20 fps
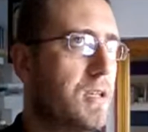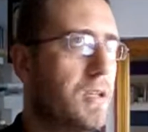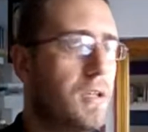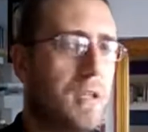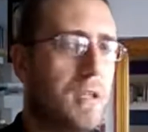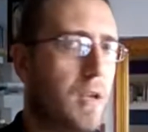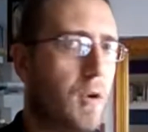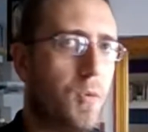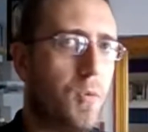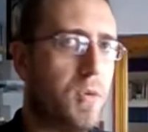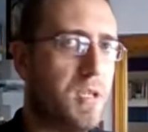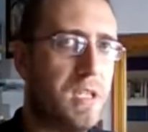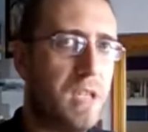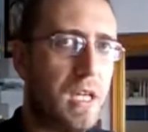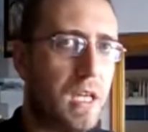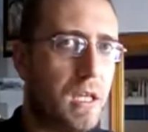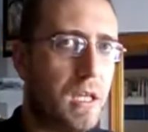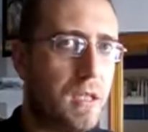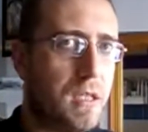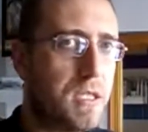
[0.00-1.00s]
They're
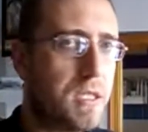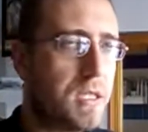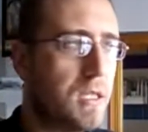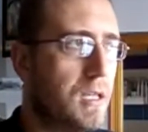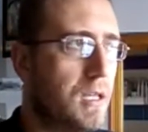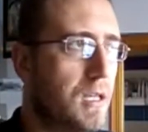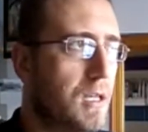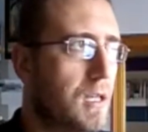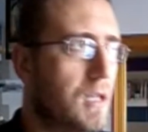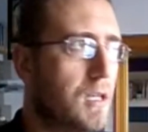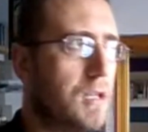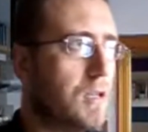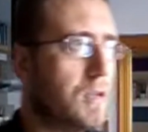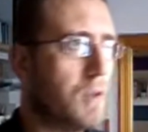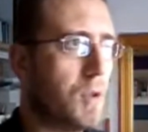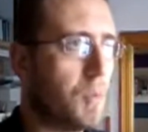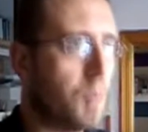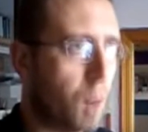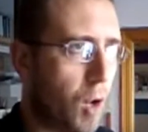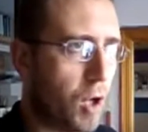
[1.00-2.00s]
ridiculous.
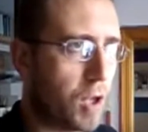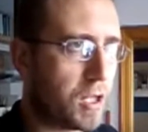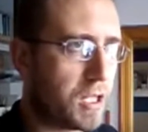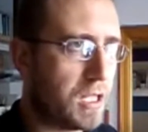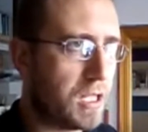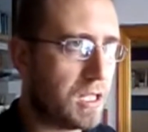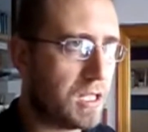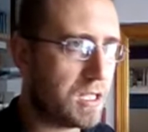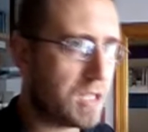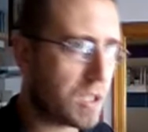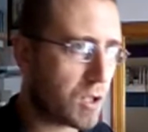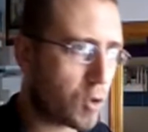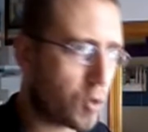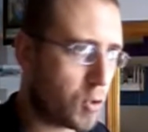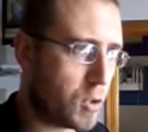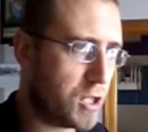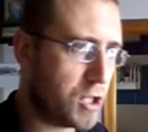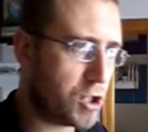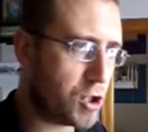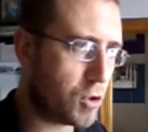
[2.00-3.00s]
The market is a
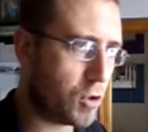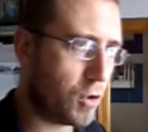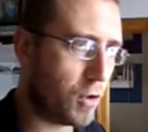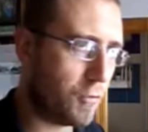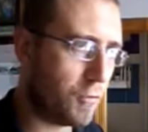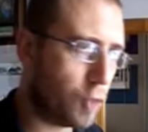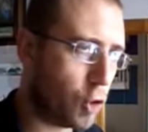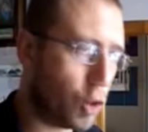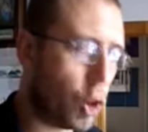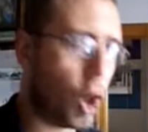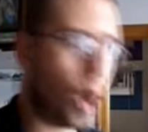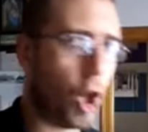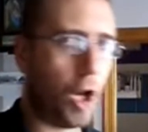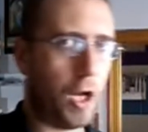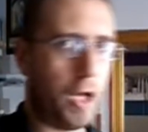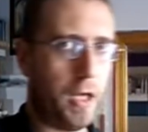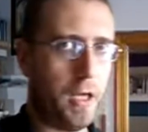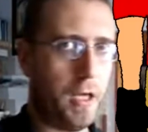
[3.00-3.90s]
creature of law.